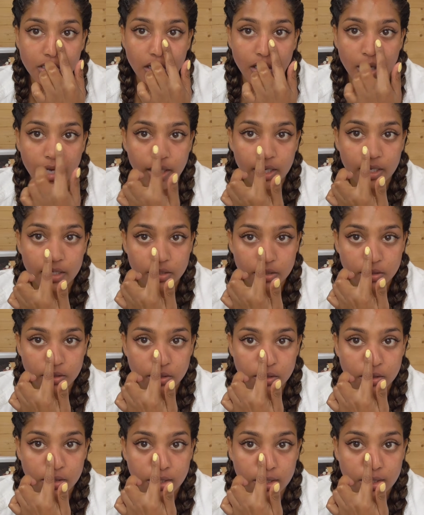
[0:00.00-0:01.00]
side
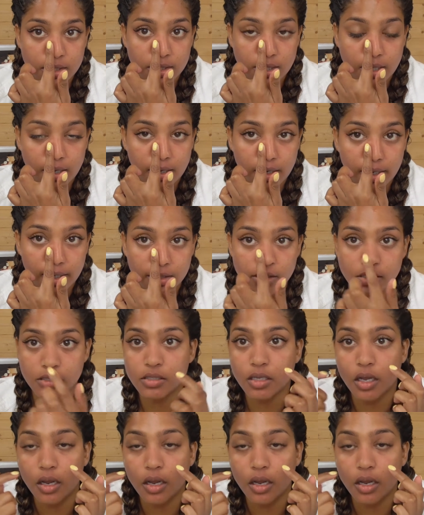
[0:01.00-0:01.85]
to side.